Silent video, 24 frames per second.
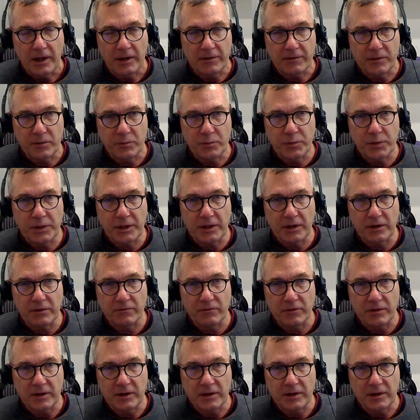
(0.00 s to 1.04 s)
at the peak
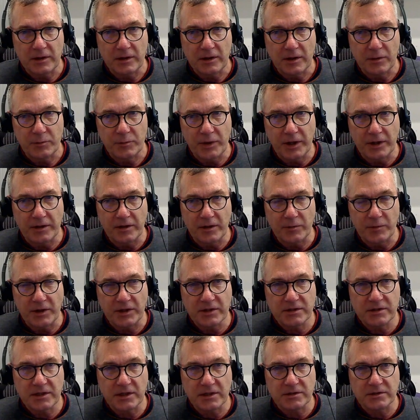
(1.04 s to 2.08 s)
of the
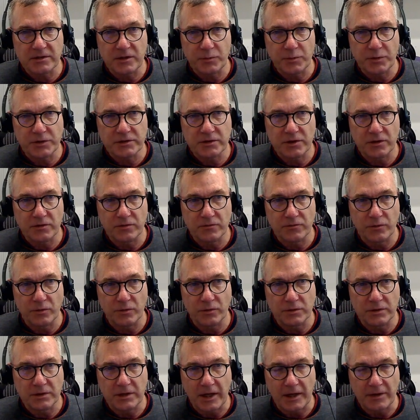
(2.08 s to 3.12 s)
pandemic, 60% of
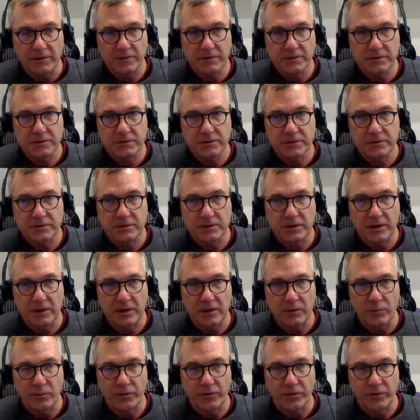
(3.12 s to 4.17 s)
all deaths
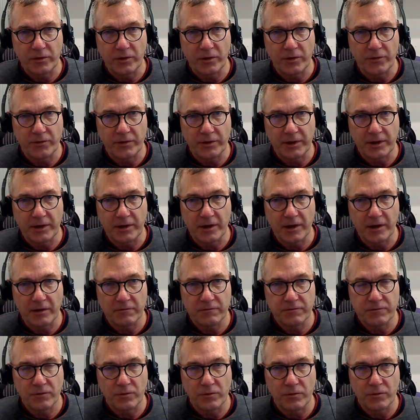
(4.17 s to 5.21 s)
were occurring in our
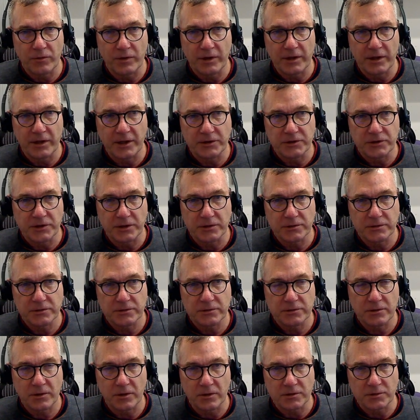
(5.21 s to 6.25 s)
four
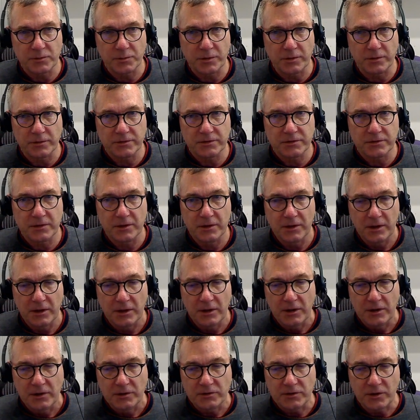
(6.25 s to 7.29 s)
NHS hospitals.
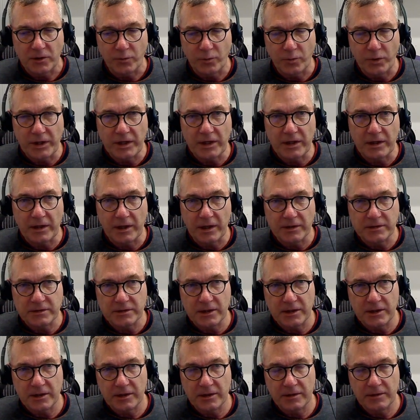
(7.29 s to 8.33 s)
So we, as
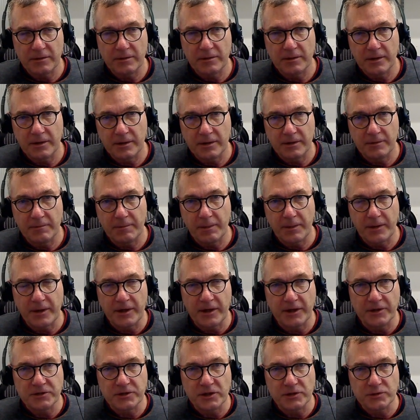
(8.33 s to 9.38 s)
a
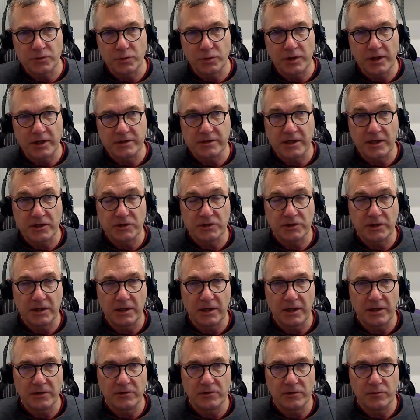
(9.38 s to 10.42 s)
NHS organization
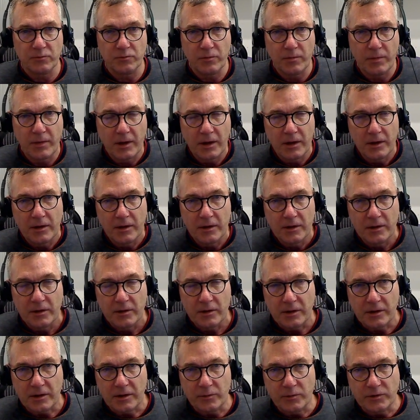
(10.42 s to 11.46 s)
in London,
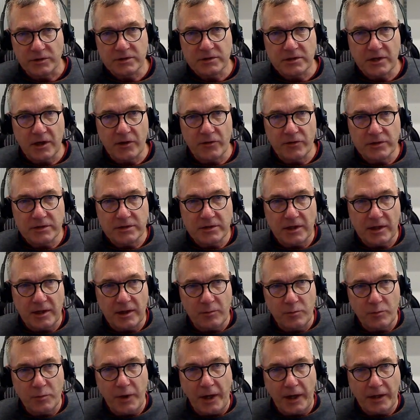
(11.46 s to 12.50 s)
were seriously
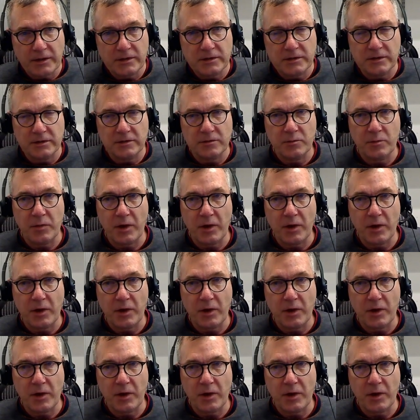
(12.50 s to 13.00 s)
impacted